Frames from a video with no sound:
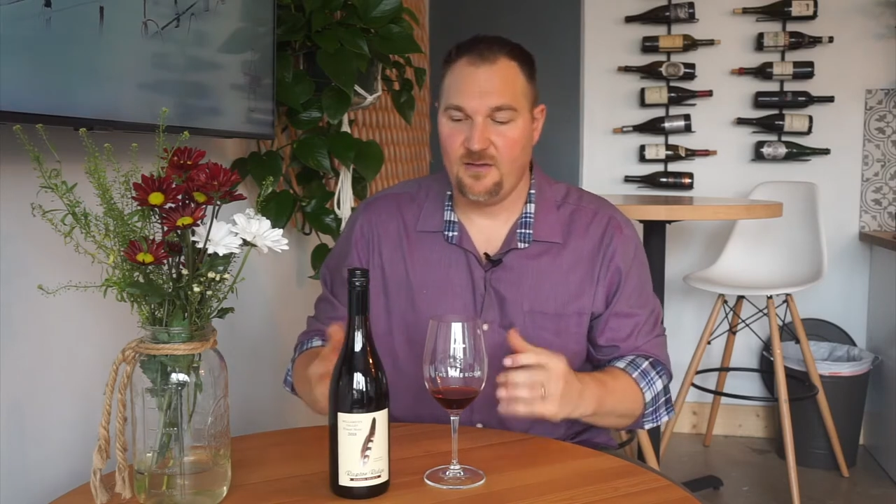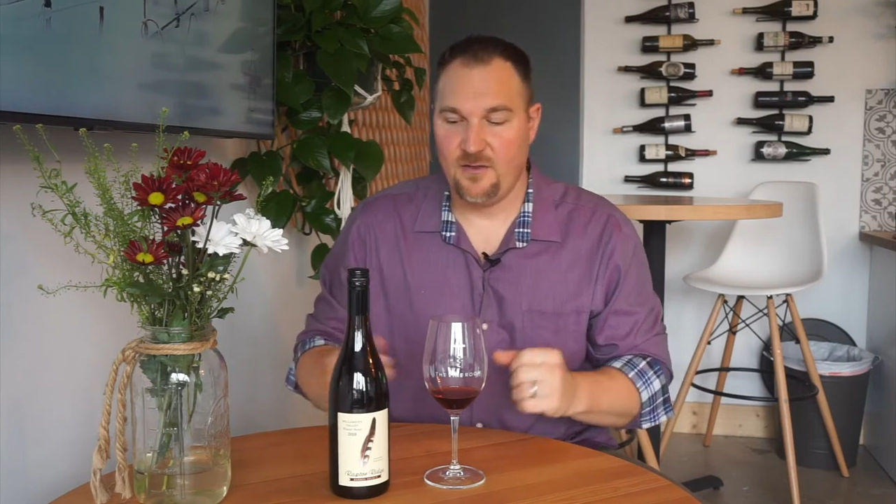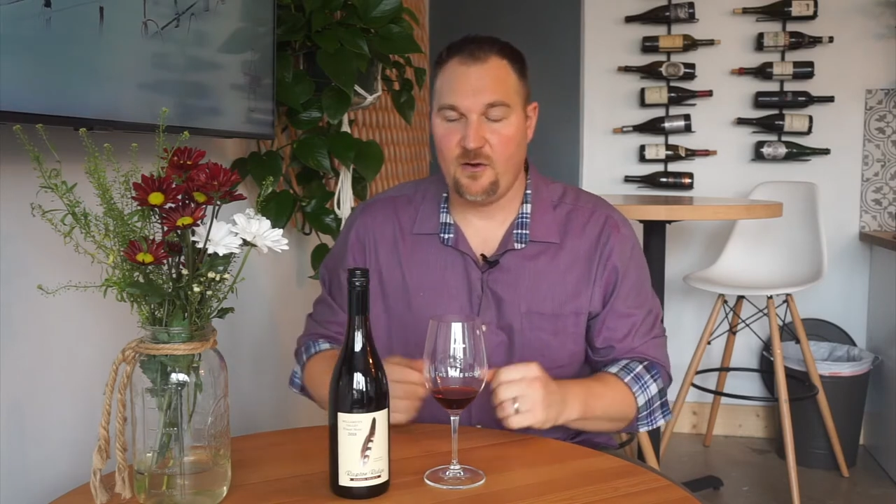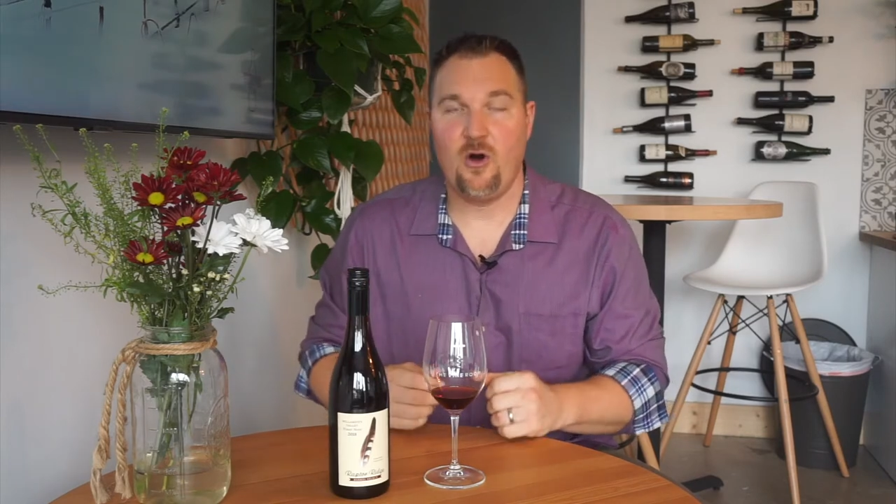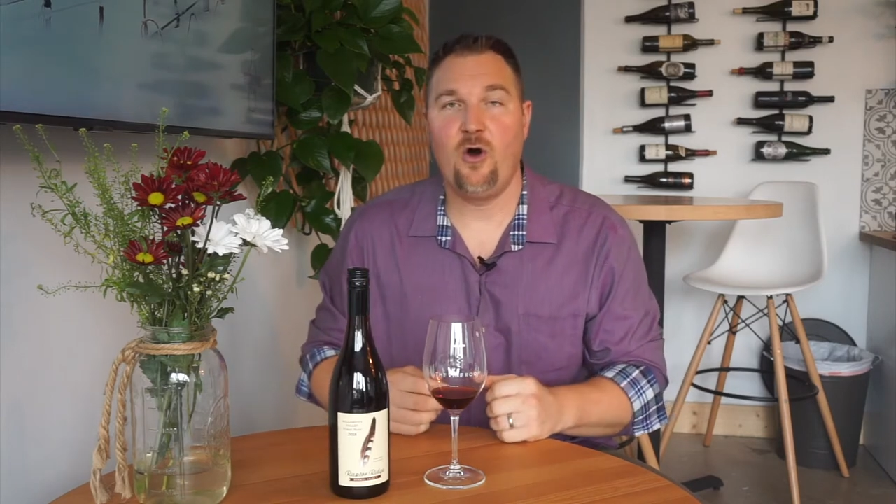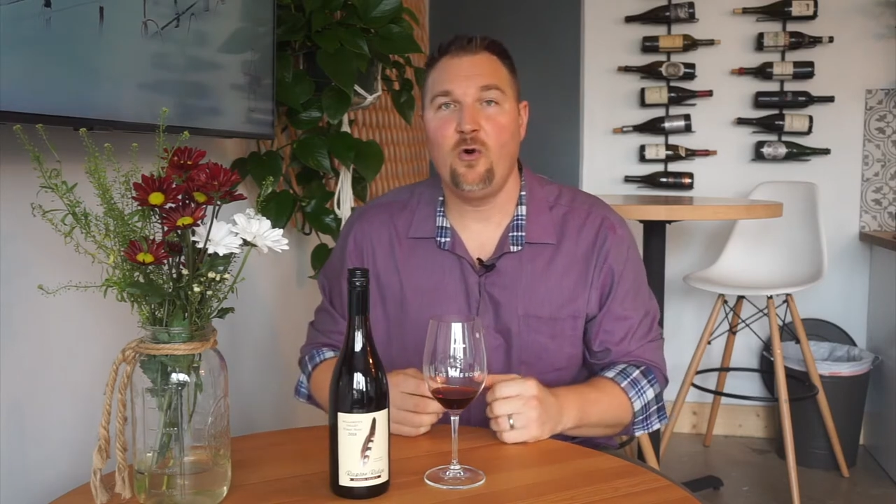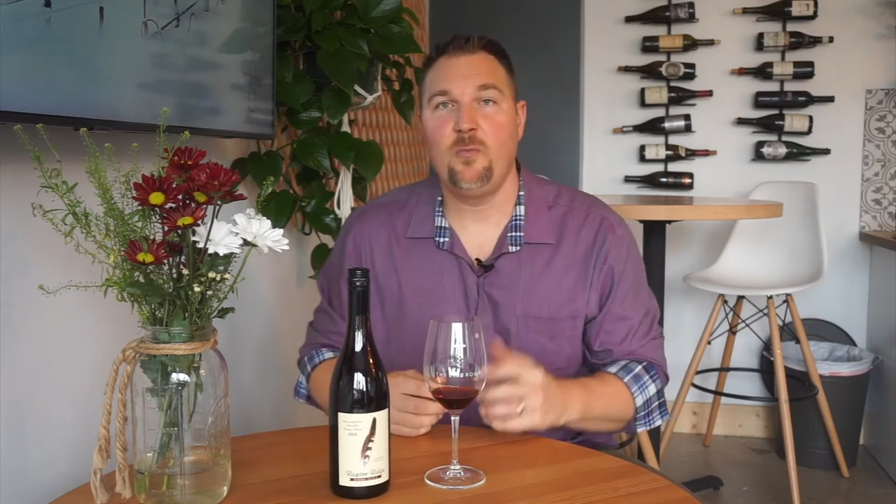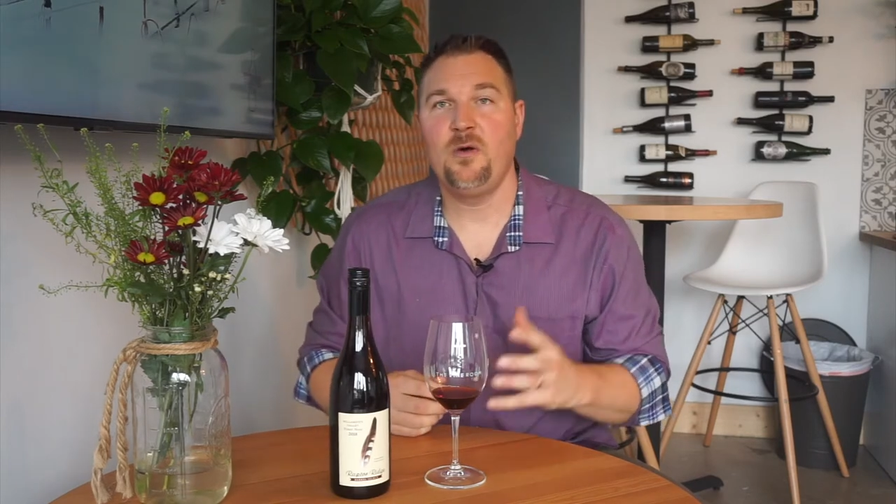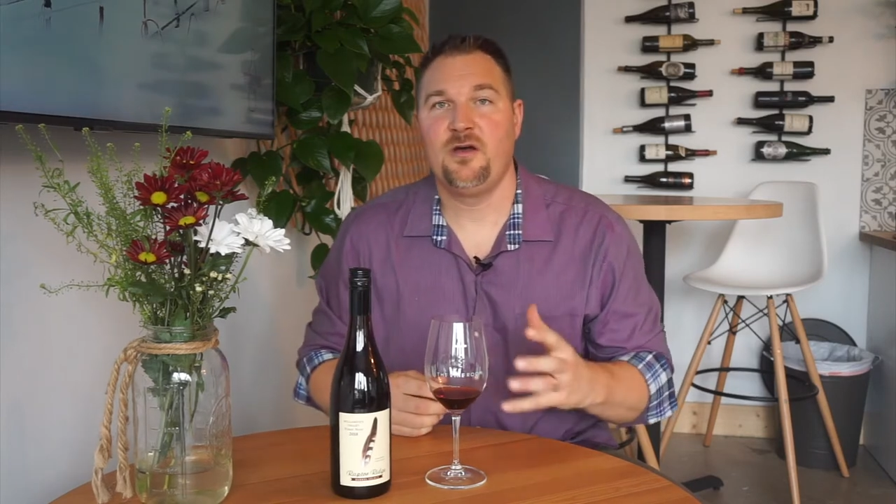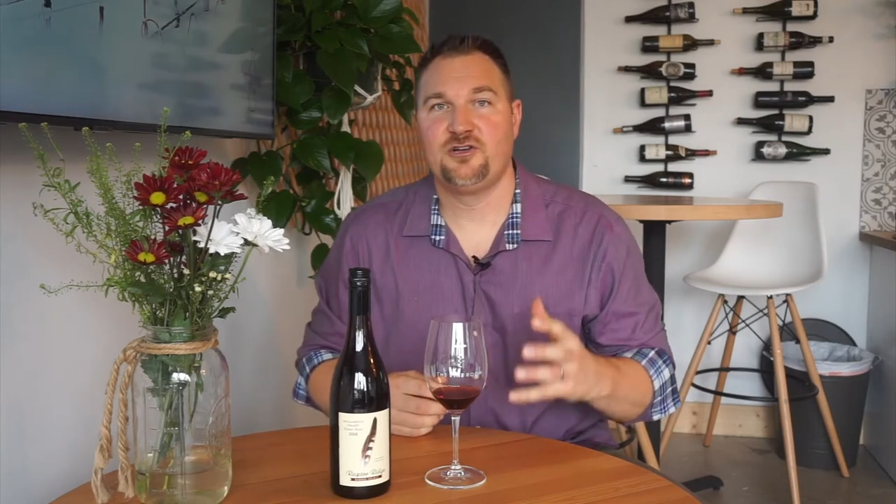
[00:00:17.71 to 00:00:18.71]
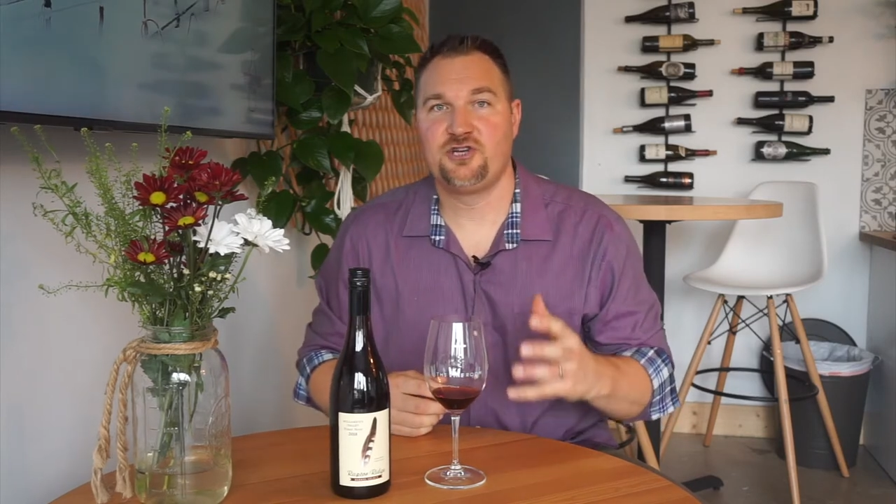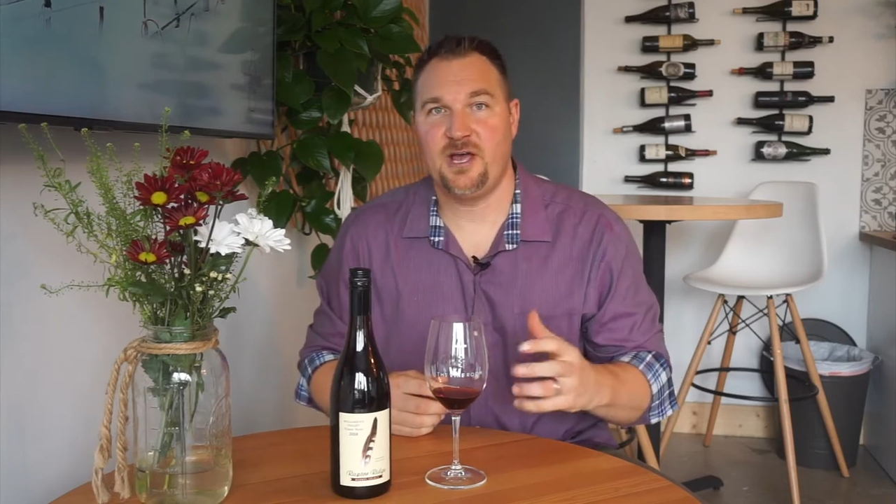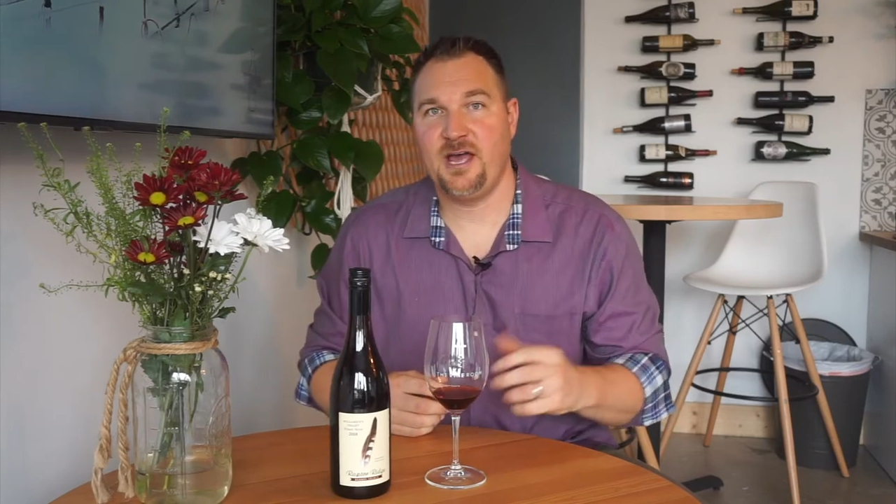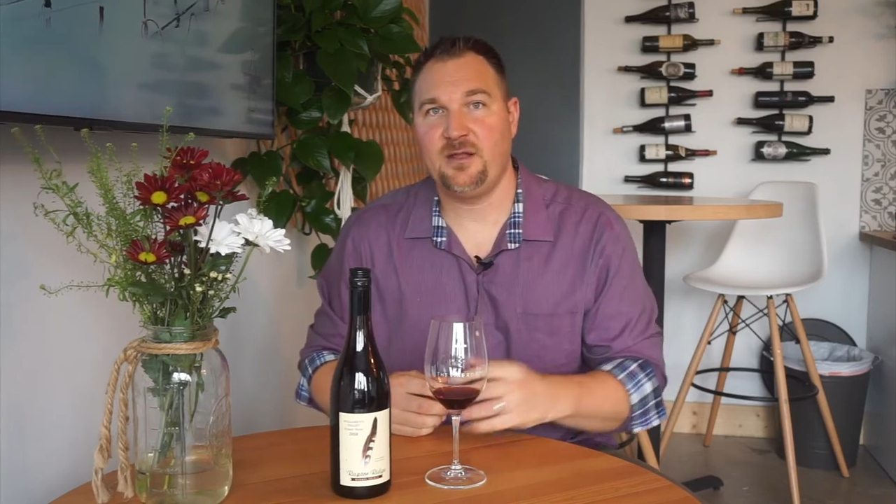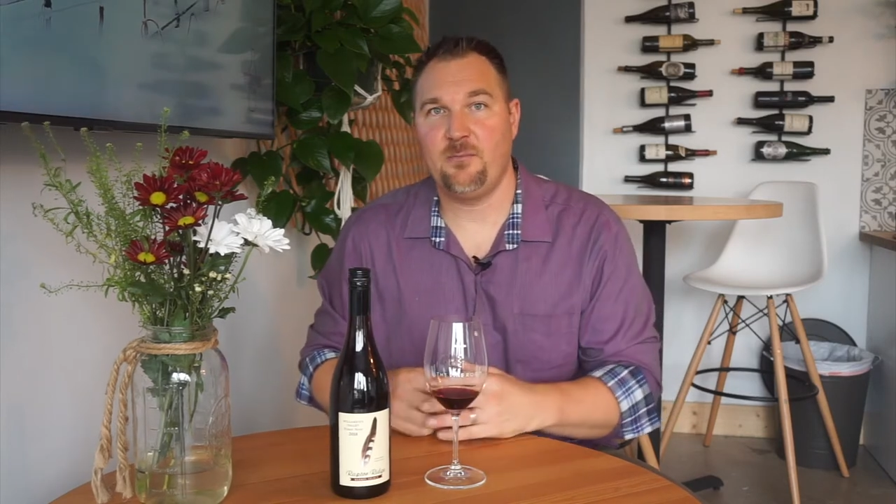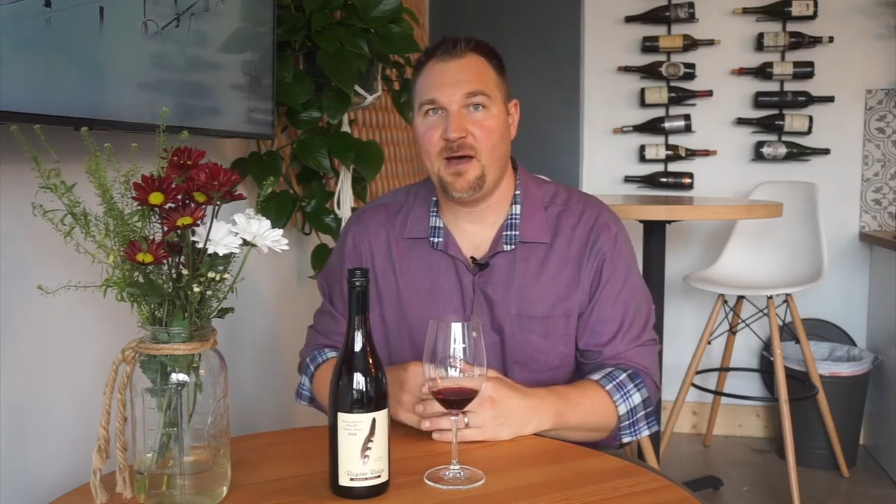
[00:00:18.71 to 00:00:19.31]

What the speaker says: their home Chehalem